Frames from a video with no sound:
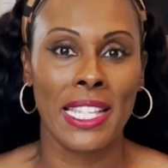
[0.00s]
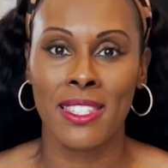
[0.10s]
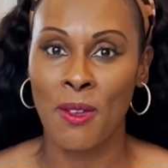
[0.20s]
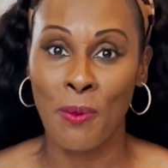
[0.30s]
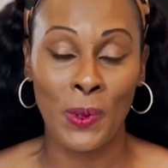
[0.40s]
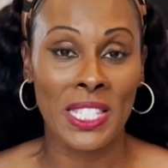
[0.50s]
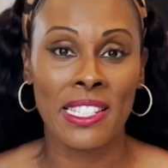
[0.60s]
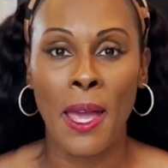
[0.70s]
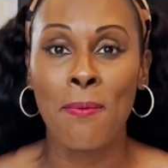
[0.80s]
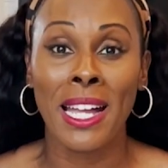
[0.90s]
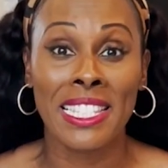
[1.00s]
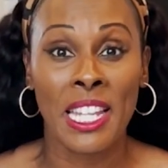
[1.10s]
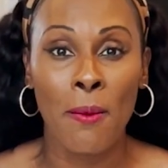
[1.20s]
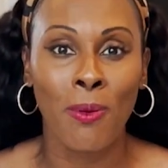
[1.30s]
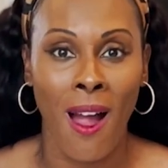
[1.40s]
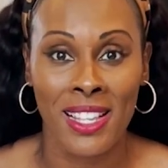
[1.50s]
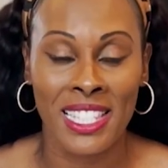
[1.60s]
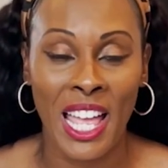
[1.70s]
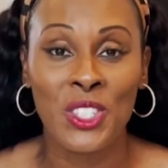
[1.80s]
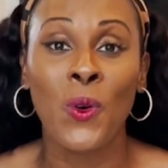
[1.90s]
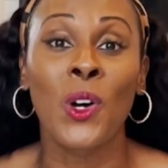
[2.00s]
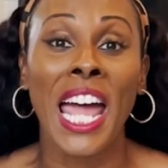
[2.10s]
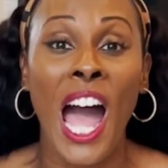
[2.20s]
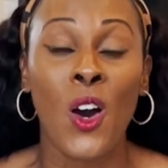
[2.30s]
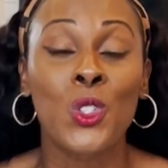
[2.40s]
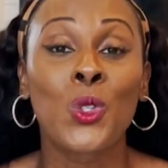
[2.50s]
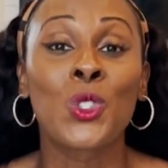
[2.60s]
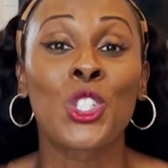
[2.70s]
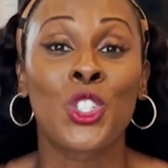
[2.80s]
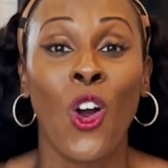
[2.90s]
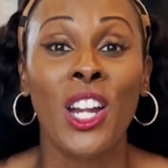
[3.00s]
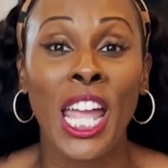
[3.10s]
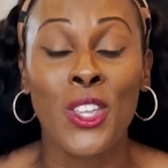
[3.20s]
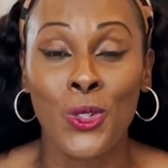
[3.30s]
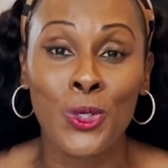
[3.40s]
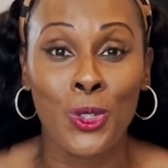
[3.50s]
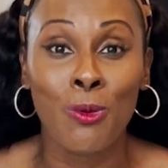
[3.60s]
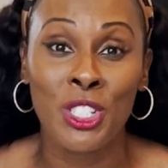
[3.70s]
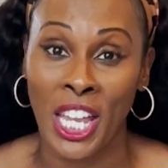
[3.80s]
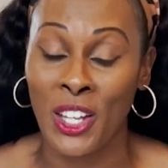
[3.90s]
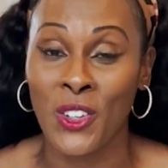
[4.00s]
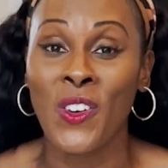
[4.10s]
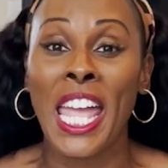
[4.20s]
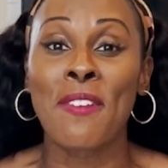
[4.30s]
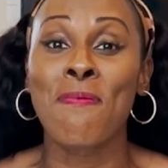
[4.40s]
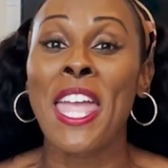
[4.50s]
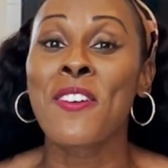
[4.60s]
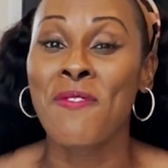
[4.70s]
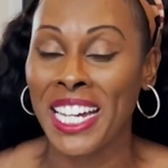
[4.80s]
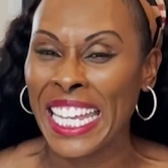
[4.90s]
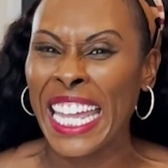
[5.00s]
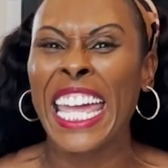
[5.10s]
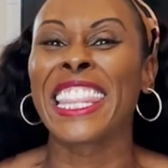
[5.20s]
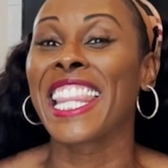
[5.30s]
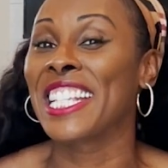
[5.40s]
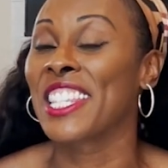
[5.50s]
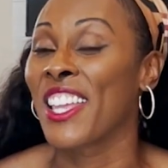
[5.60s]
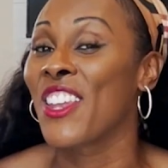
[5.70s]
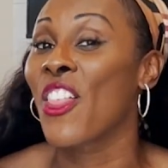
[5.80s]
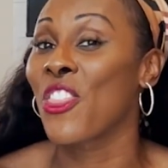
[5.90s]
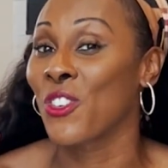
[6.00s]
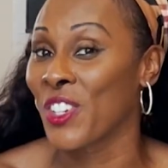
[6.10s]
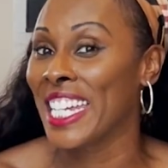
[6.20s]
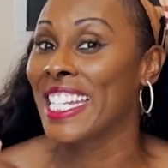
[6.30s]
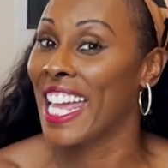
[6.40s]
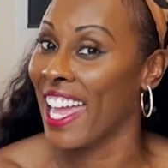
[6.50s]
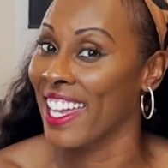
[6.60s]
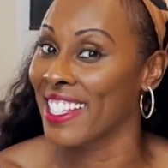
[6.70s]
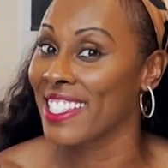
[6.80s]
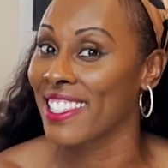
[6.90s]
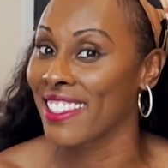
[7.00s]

a simple step-by-step process on how to start a YouTube channel and make money in less than three days.